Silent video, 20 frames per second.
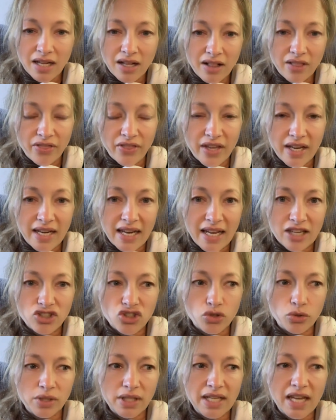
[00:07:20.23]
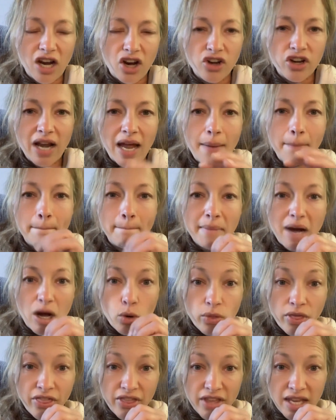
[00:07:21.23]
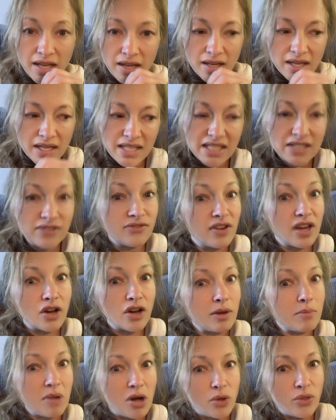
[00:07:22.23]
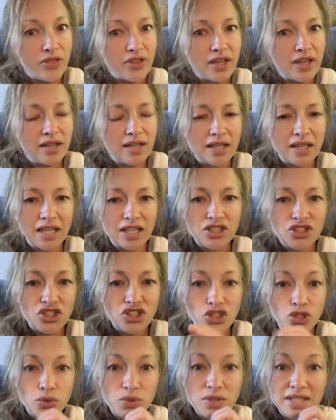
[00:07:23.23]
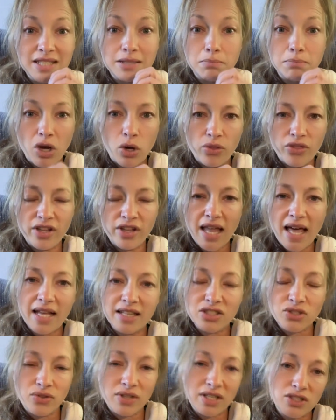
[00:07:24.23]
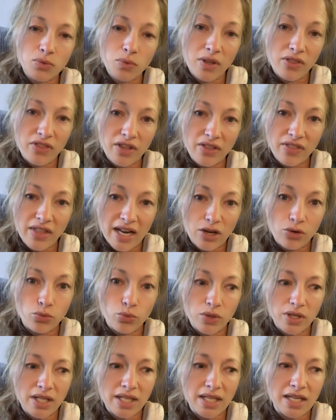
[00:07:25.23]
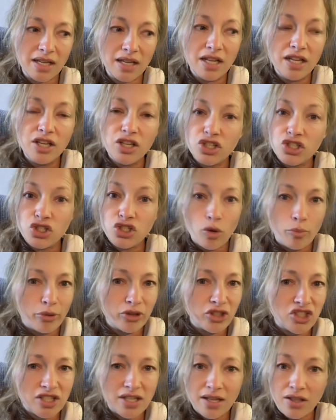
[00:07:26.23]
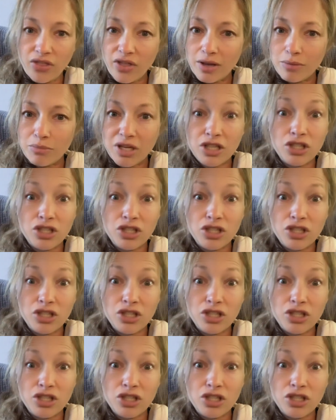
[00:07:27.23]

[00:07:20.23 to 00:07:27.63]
They naturally are not mouthy. He's very mouthy. He likes to use his mouth a lot. So that's one thing that I really, don't put your teeth on me.